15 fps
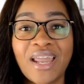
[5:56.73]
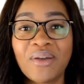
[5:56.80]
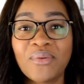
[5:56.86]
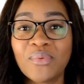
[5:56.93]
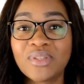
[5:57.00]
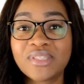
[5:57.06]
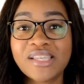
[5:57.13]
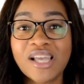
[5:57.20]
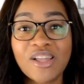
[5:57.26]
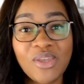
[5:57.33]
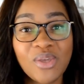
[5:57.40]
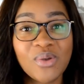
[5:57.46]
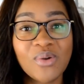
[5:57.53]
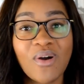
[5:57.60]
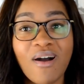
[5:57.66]
I will tell
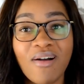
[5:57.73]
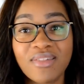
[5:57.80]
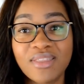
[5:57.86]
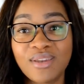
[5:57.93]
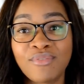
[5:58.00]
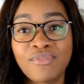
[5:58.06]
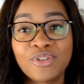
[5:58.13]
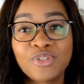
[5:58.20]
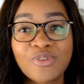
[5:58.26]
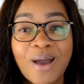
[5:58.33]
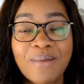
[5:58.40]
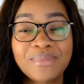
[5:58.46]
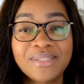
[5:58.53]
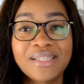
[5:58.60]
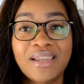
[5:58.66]
you all the different
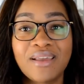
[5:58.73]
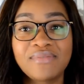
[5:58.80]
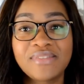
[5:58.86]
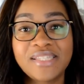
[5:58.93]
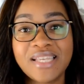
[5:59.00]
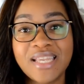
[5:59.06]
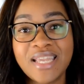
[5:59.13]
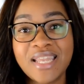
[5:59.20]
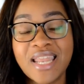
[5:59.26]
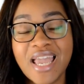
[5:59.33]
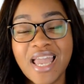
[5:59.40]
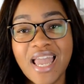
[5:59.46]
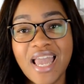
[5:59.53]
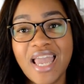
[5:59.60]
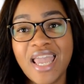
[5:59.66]
traumas that I've seen
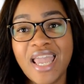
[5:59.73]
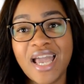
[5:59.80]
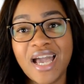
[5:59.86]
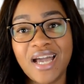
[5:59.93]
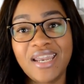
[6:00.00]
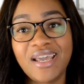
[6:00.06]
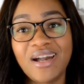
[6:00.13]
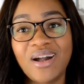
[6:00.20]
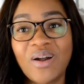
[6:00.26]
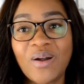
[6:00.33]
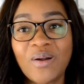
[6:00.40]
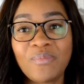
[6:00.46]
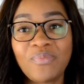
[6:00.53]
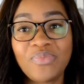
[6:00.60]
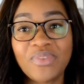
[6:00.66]
and um,